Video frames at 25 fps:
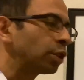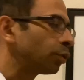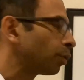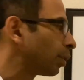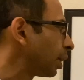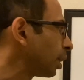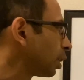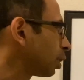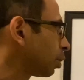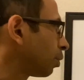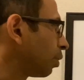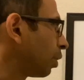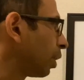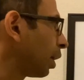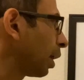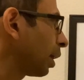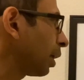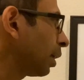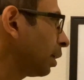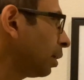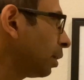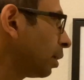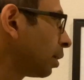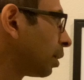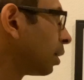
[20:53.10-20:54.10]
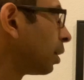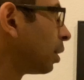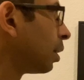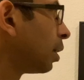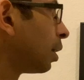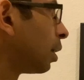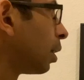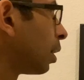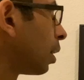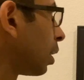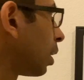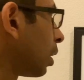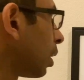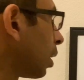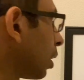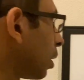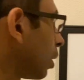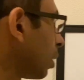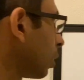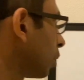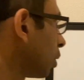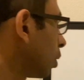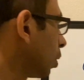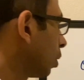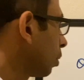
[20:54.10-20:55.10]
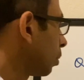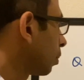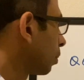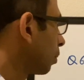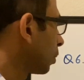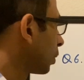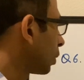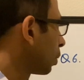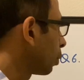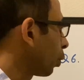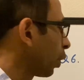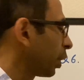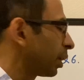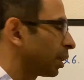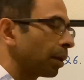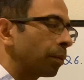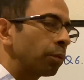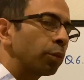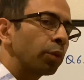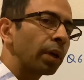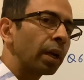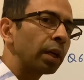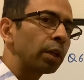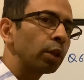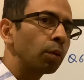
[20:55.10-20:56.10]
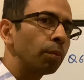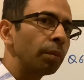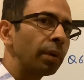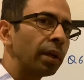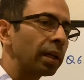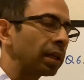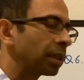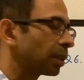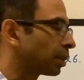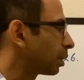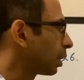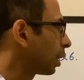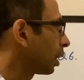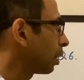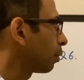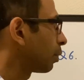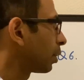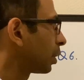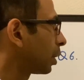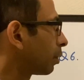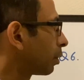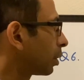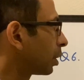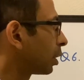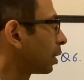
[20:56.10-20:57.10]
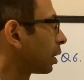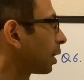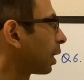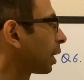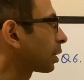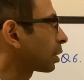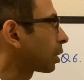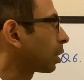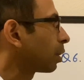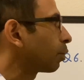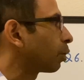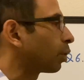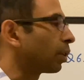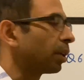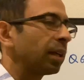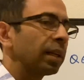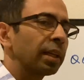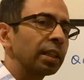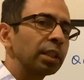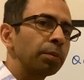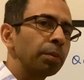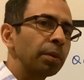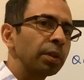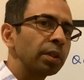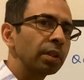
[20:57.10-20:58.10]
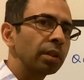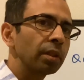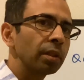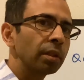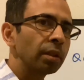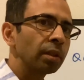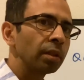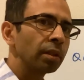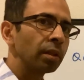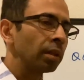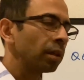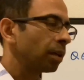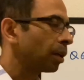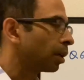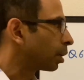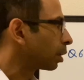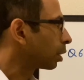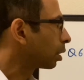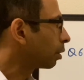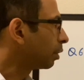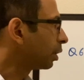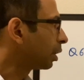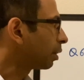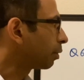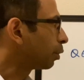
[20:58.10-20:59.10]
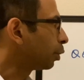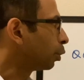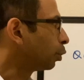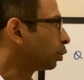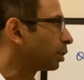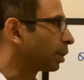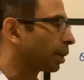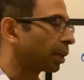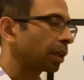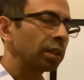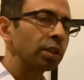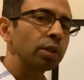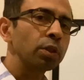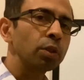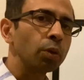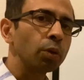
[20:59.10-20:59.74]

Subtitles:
way is fine. You know, the point I'm trying to make is that whenever they are asking for an expression, give it a few seconds to